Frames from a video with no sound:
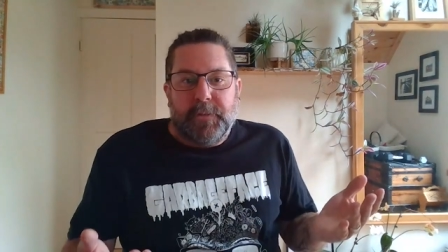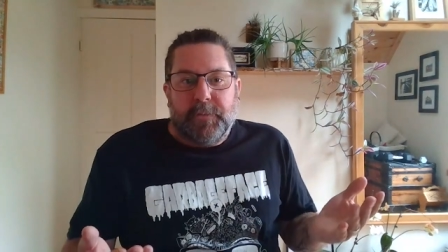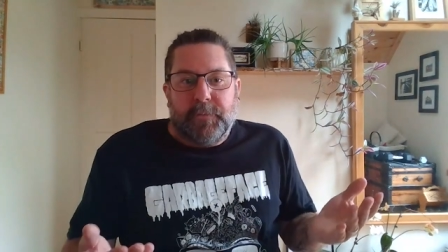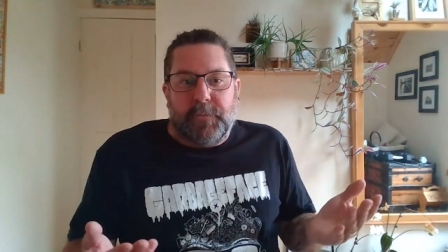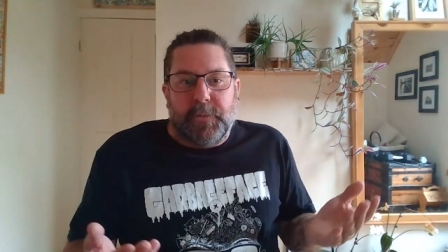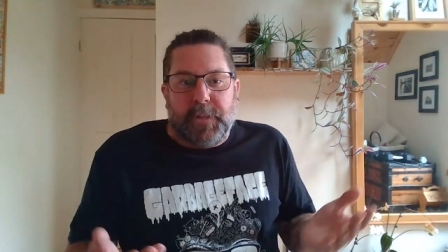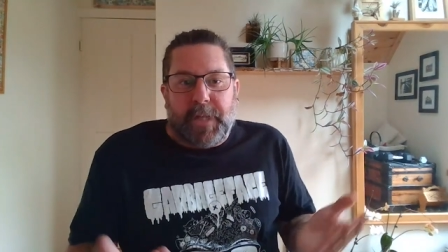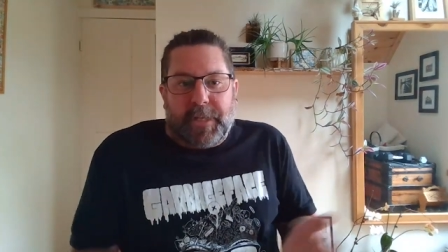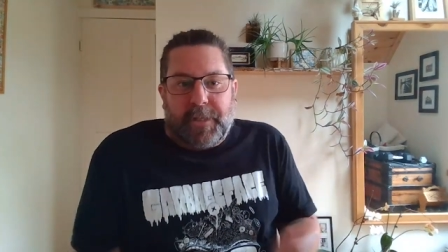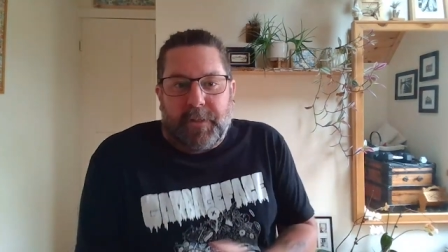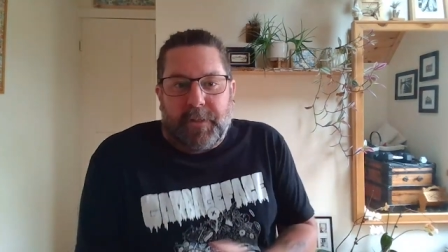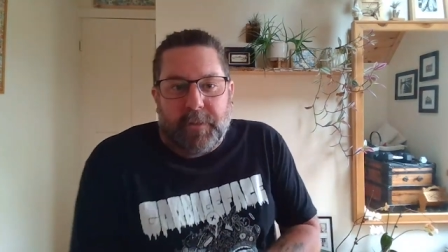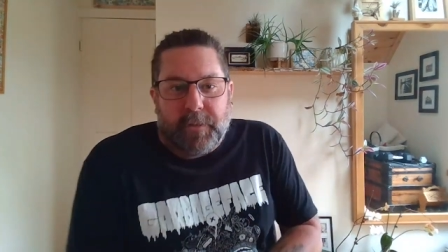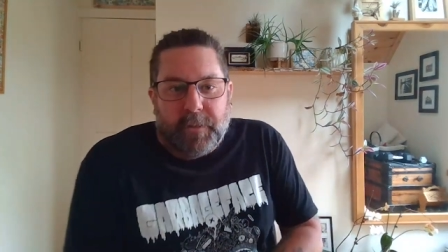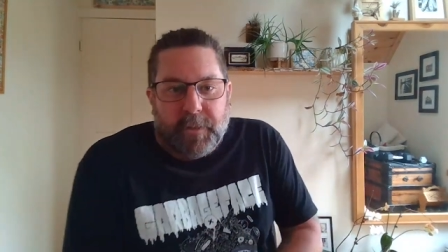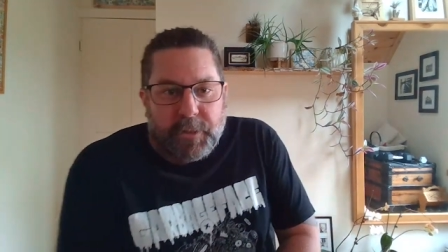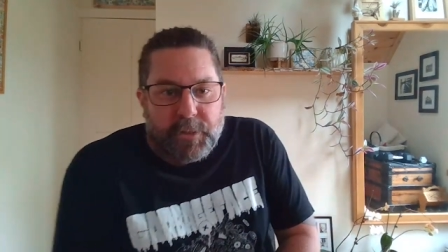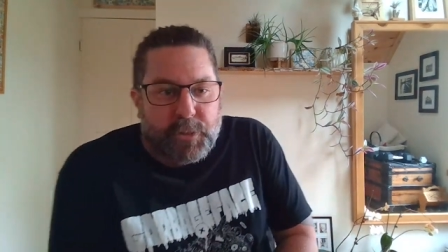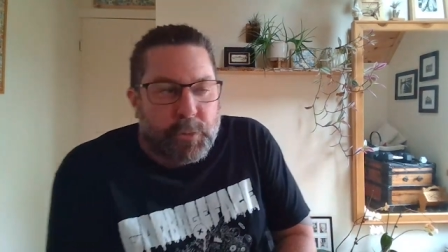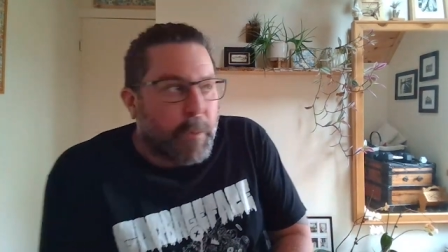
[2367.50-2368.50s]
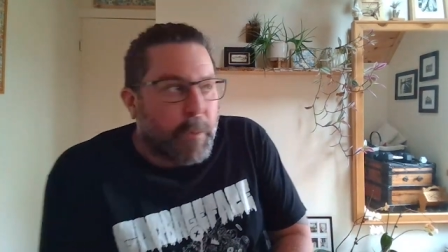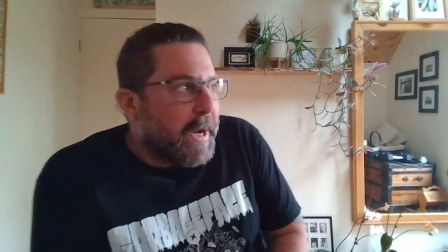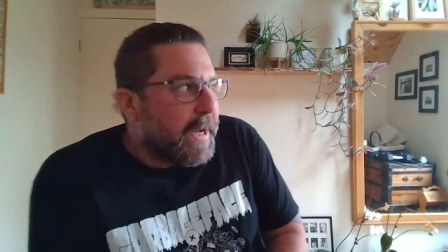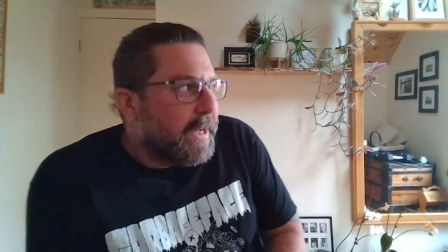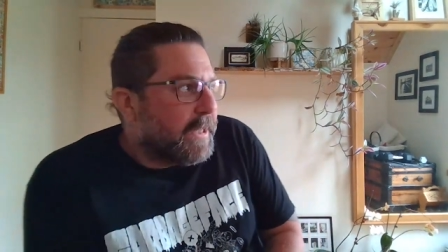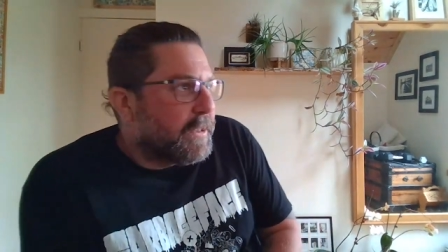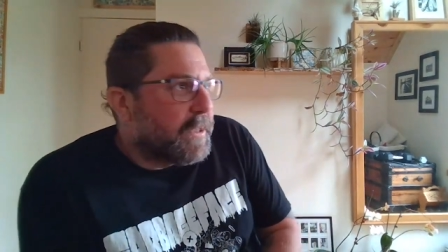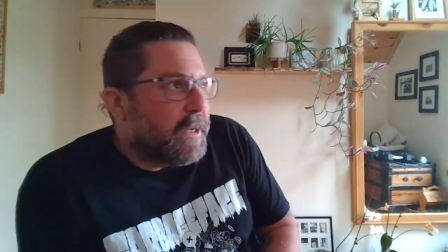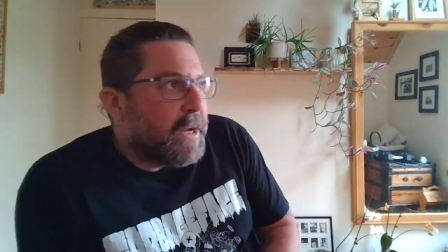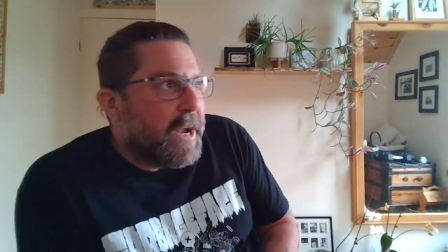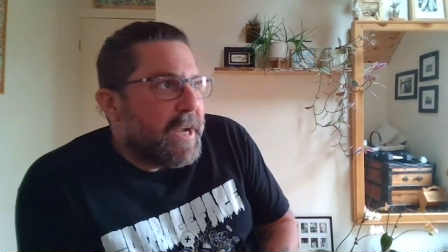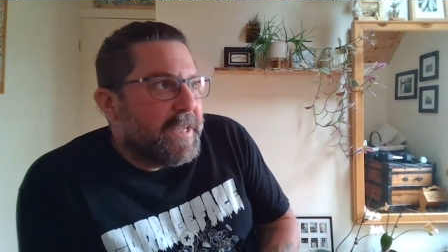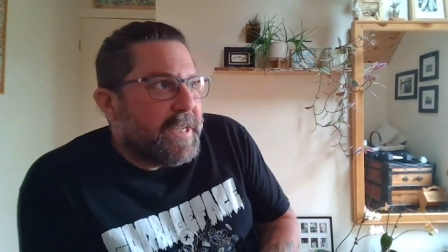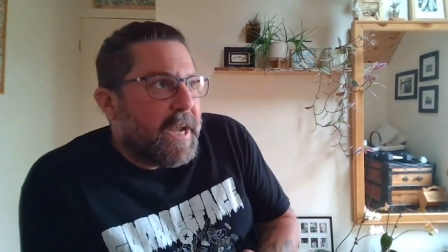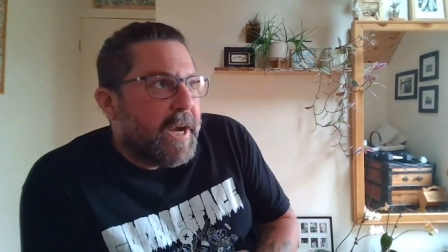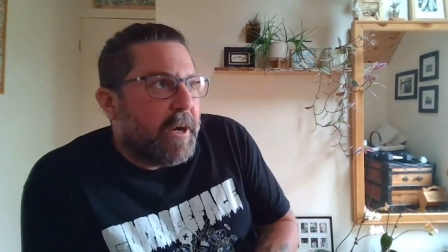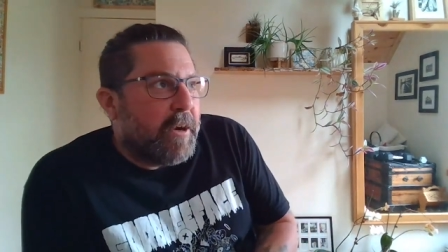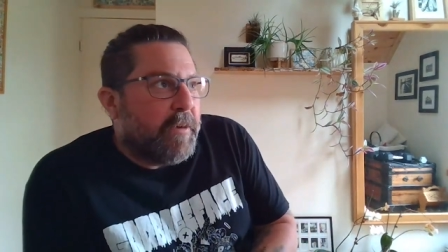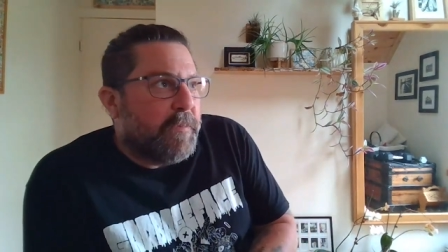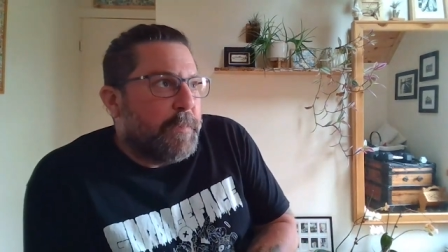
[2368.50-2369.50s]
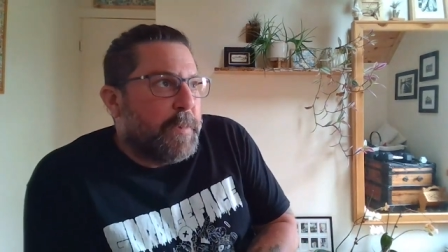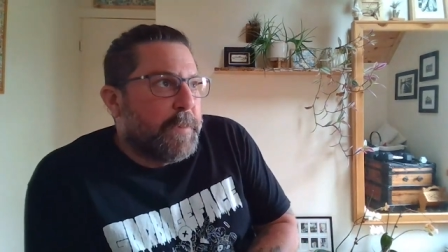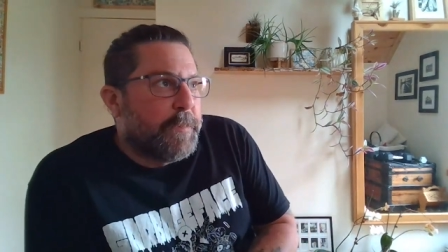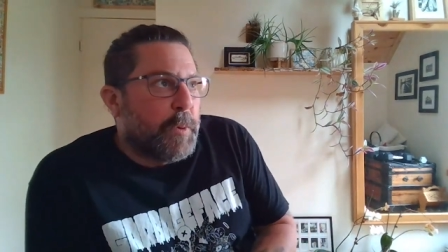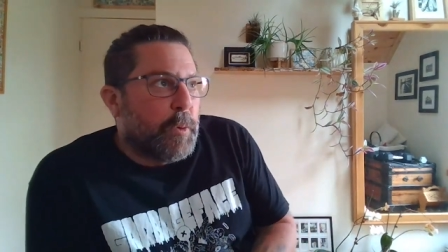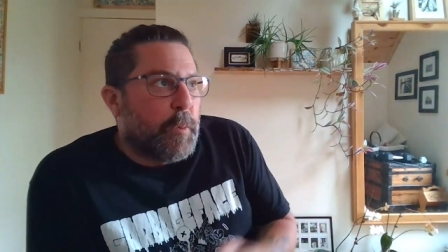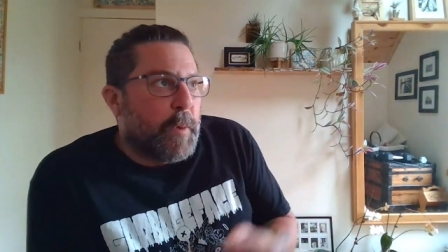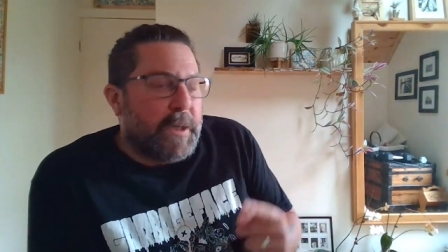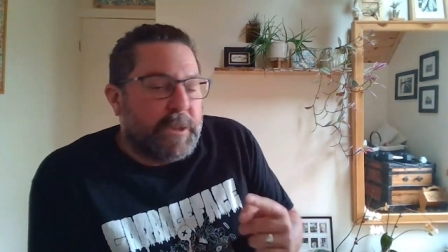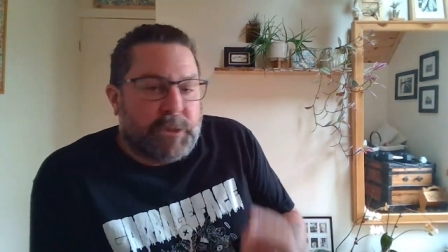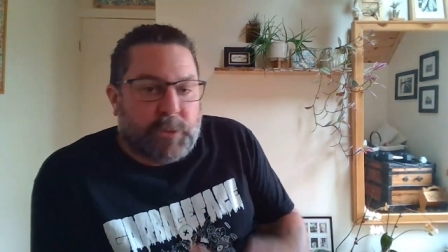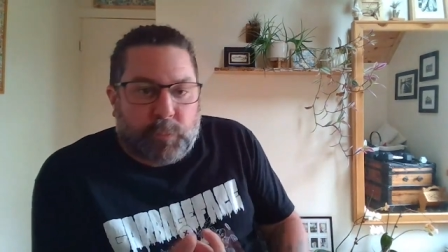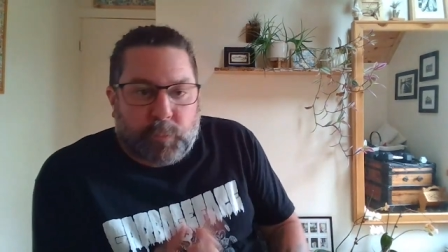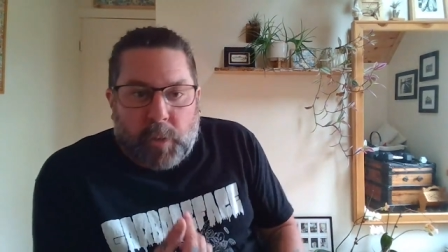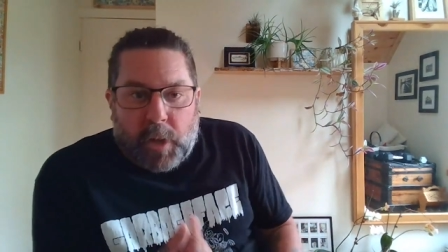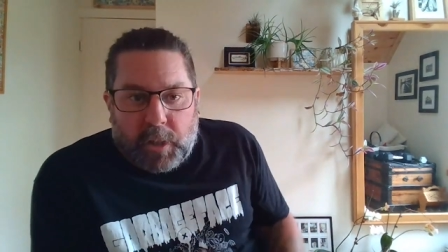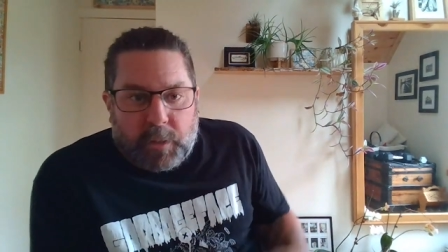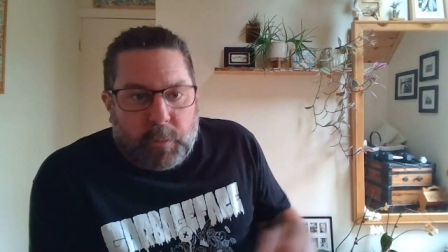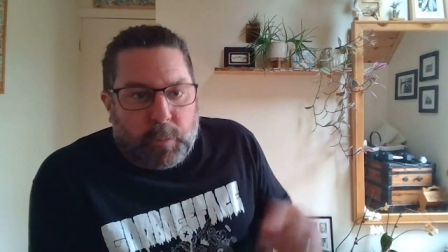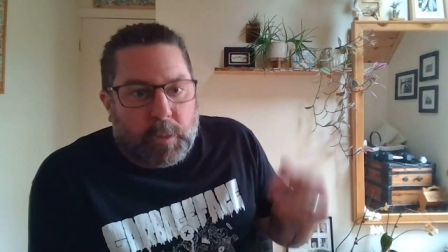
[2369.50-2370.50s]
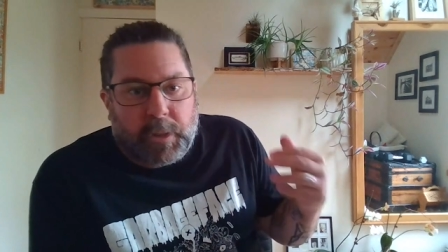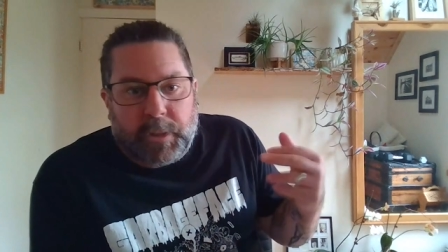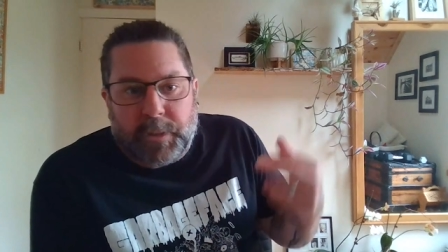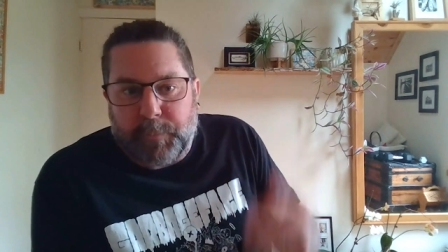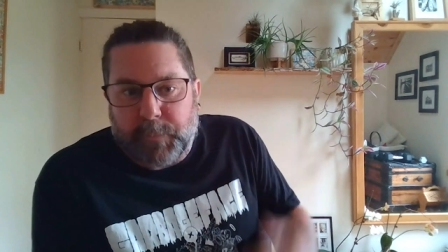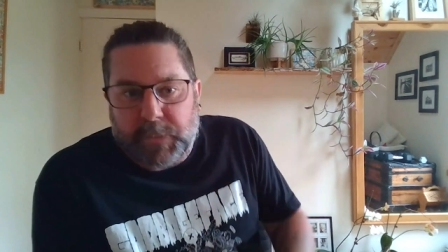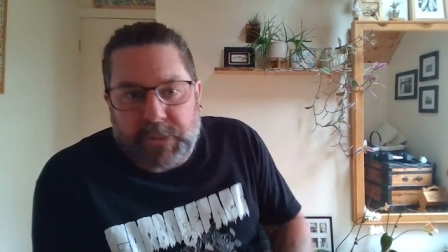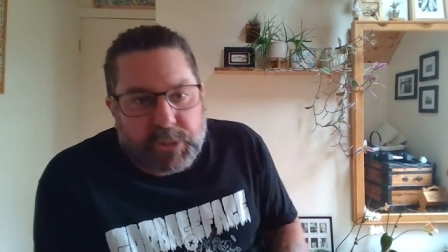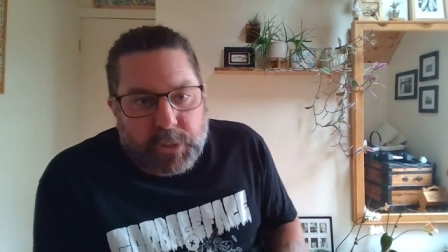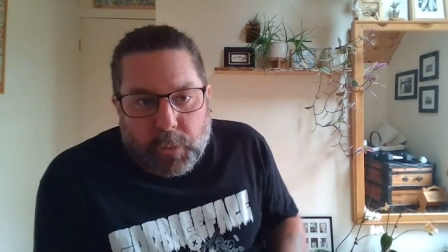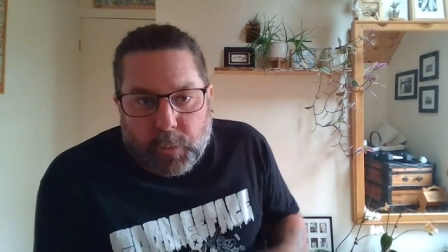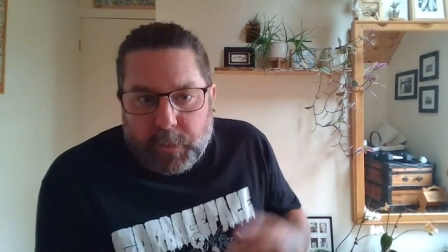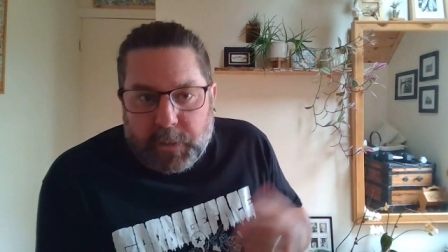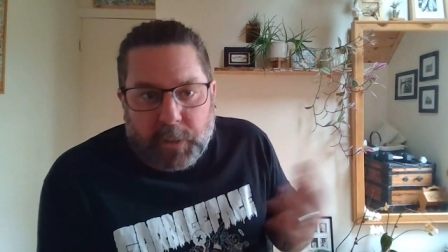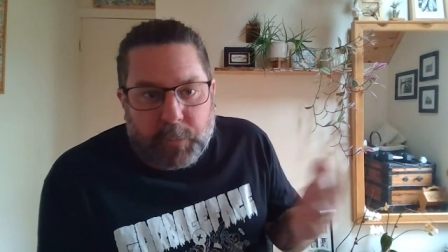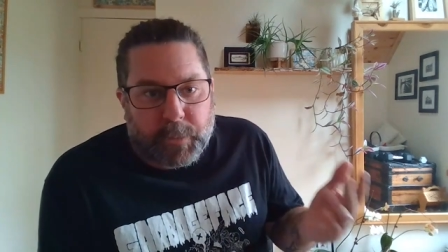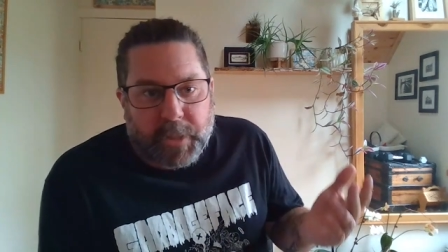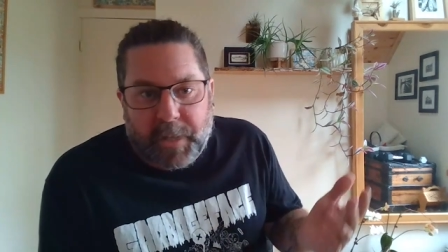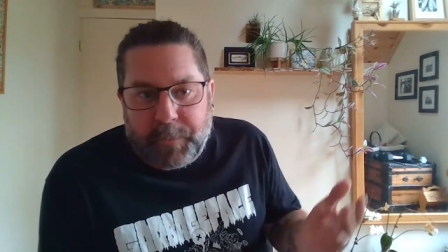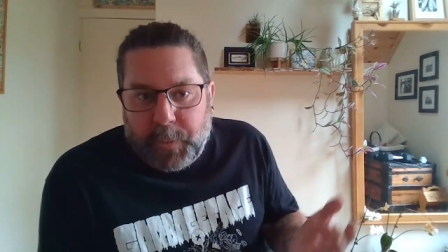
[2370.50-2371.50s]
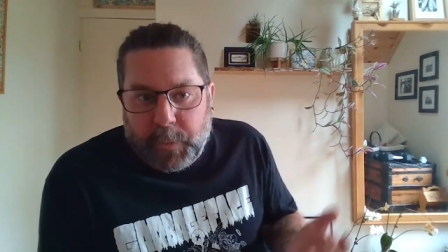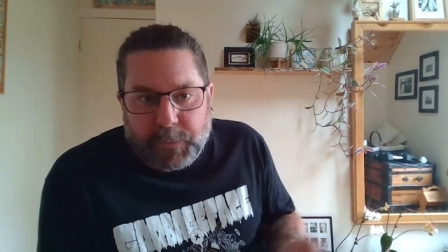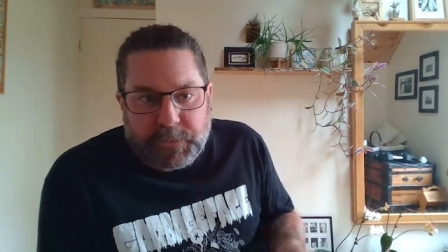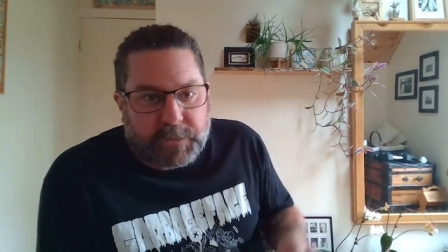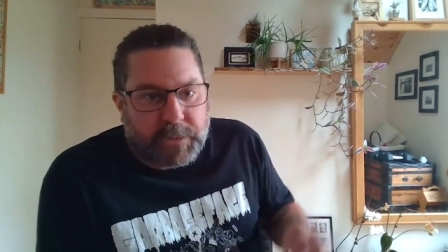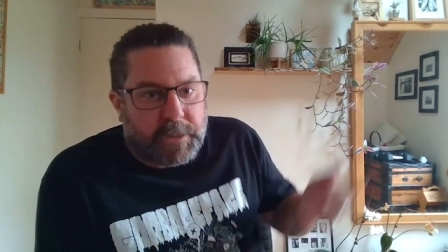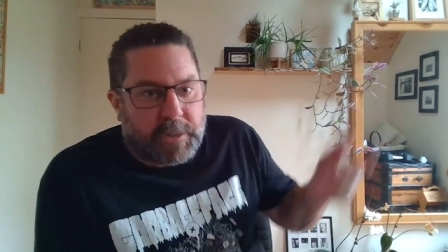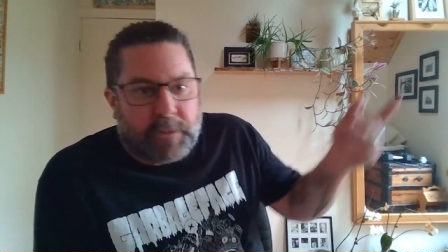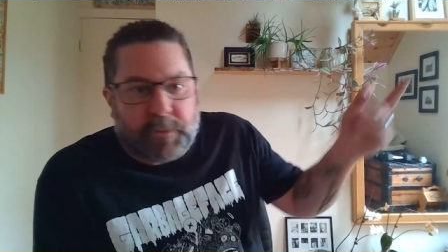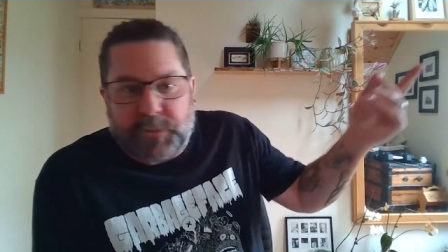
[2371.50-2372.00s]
Like, mm-hmm. do I did I care if people went to Rockwood and Muskoka when I posted it,